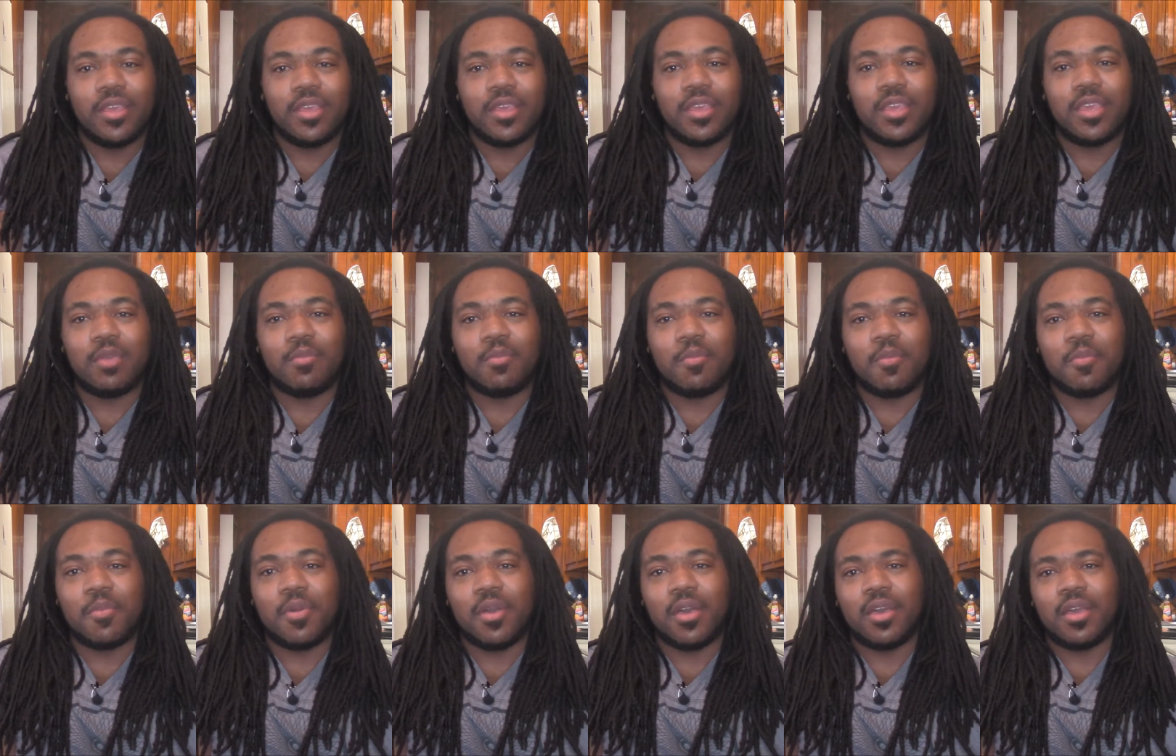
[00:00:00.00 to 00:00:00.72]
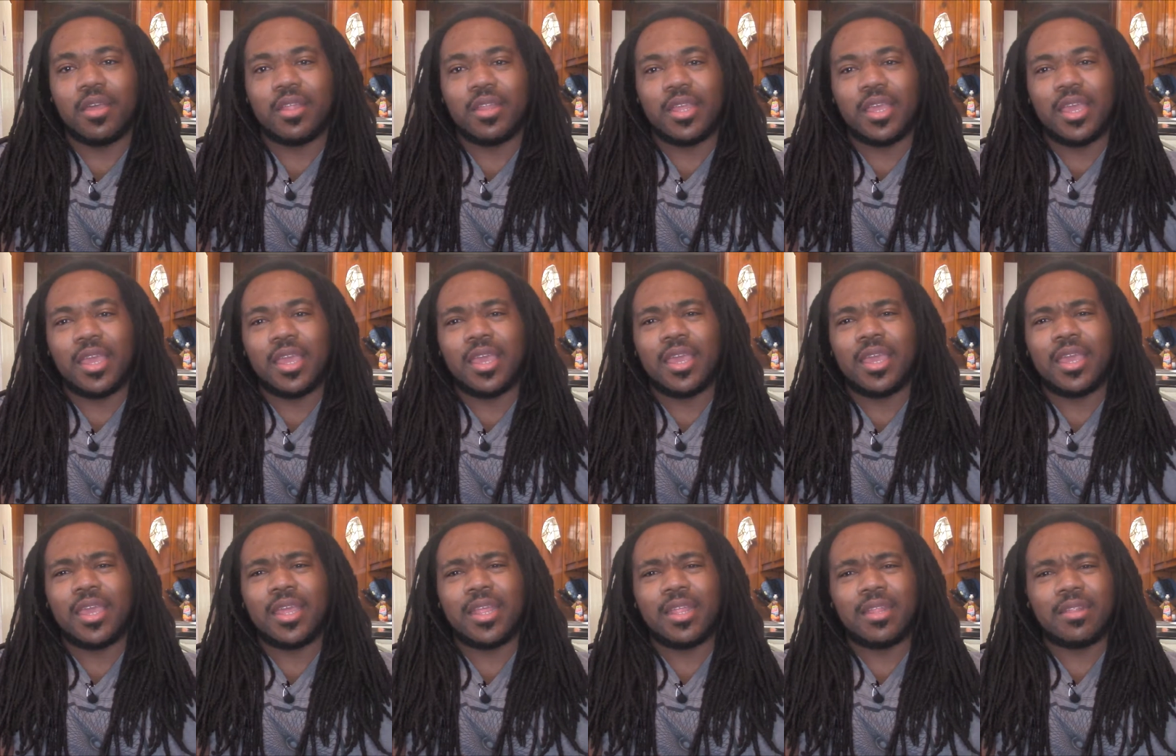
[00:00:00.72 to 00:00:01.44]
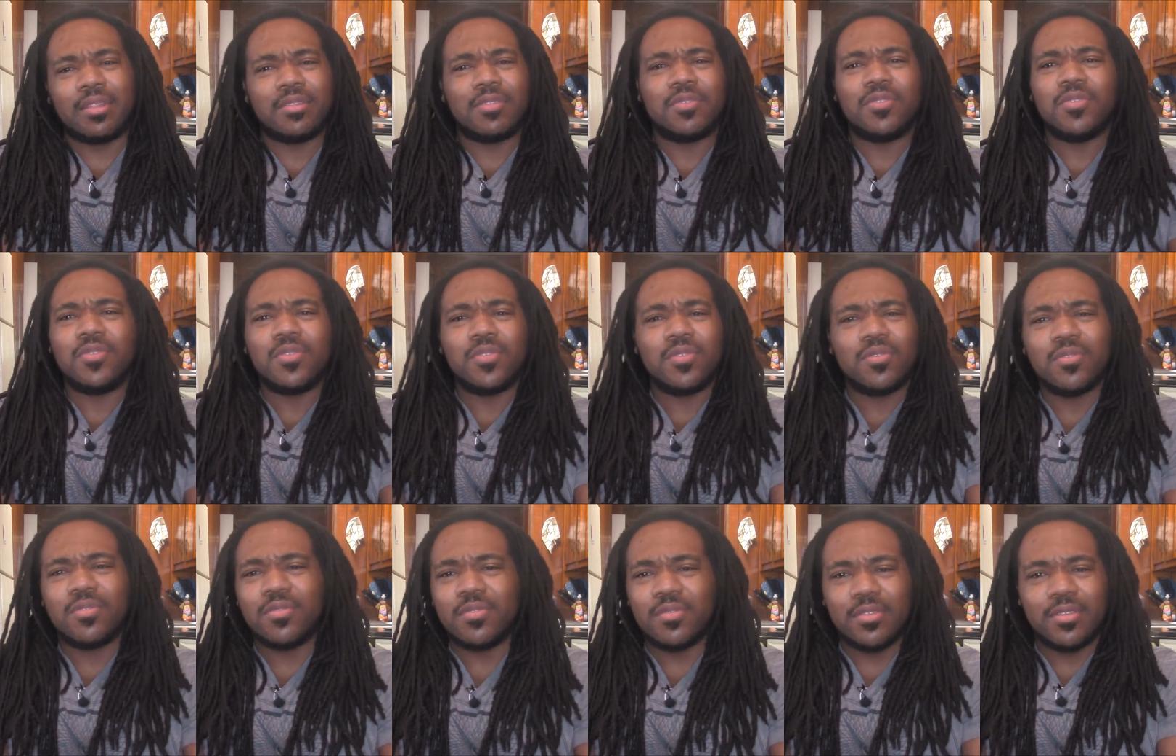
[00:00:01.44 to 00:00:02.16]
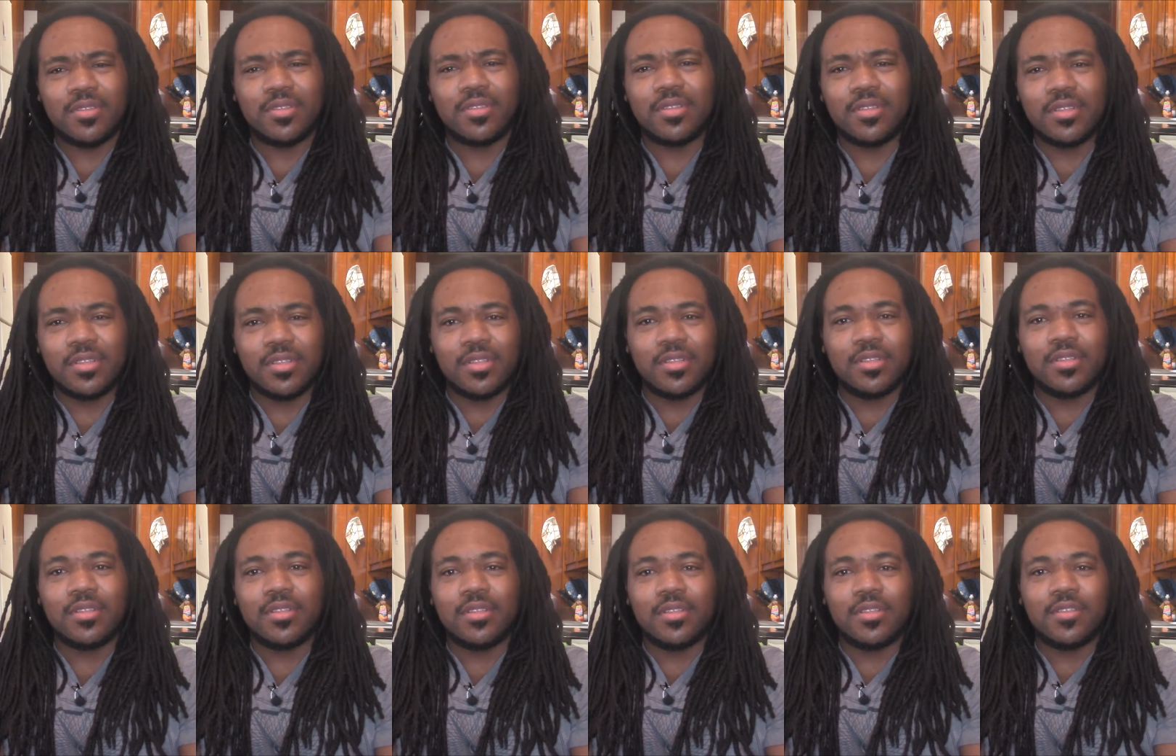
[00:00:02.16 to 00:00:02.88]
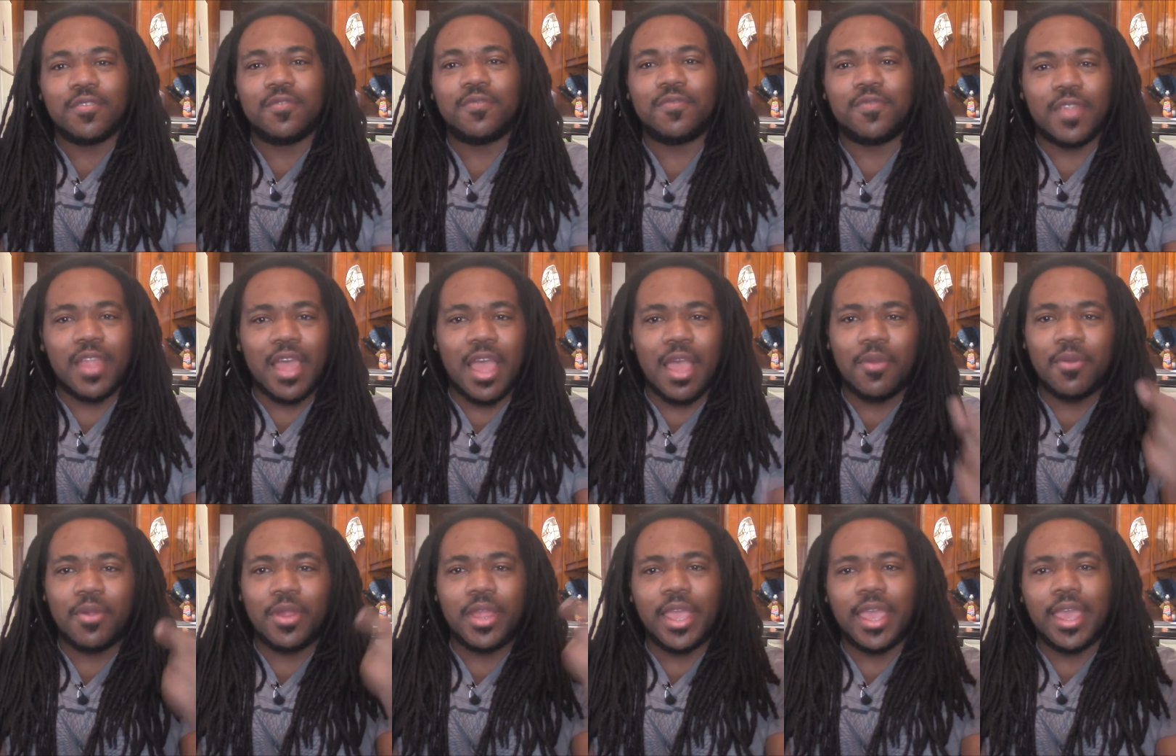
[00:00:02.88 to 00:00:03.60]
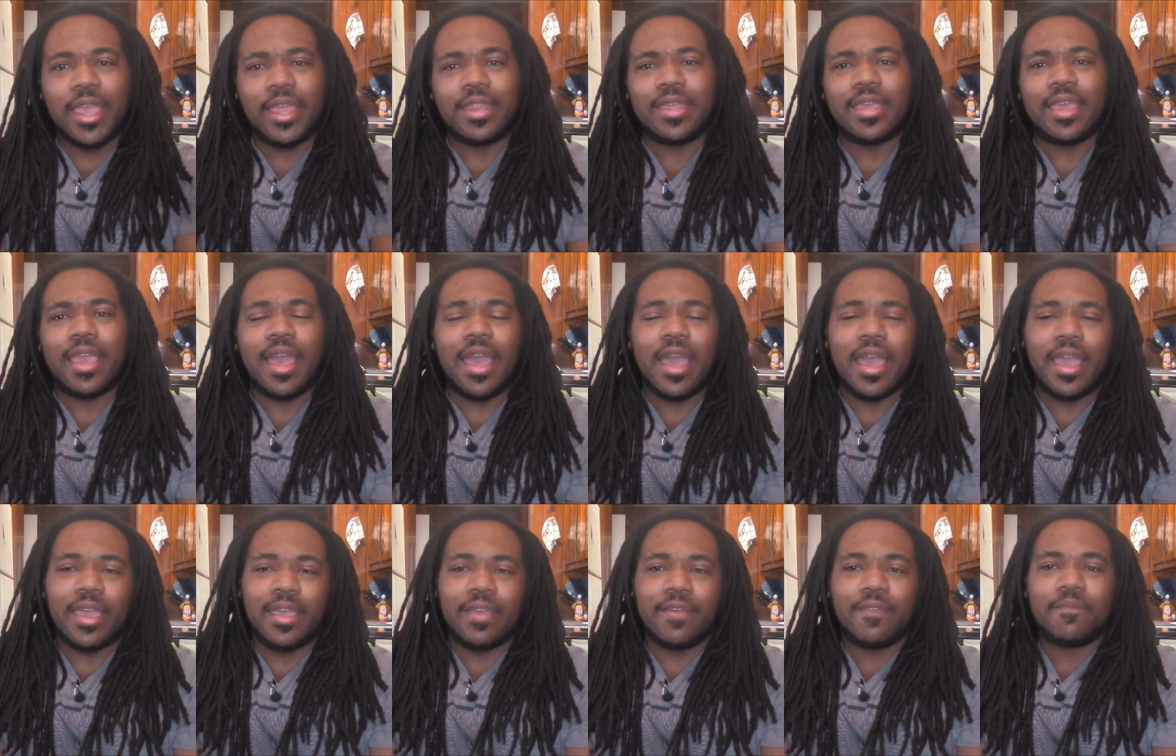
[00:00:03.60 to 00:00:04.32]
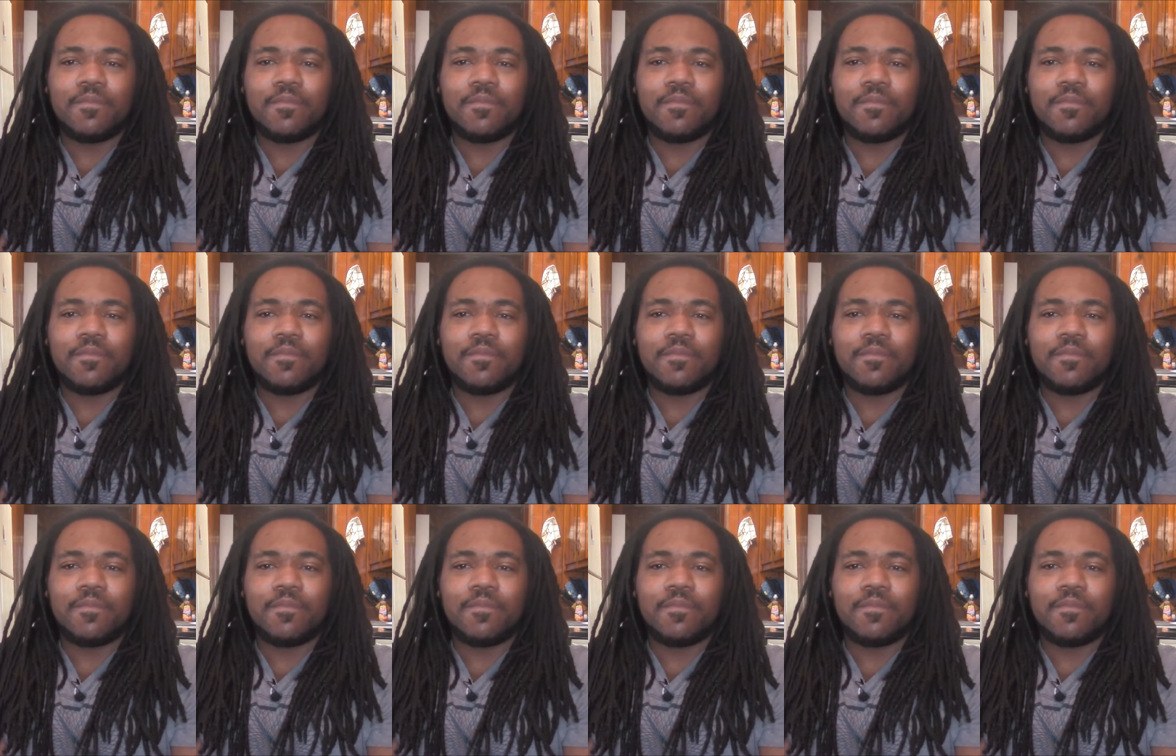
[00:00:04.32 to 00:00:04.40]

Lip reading: Kimamon, and Flower Head guy,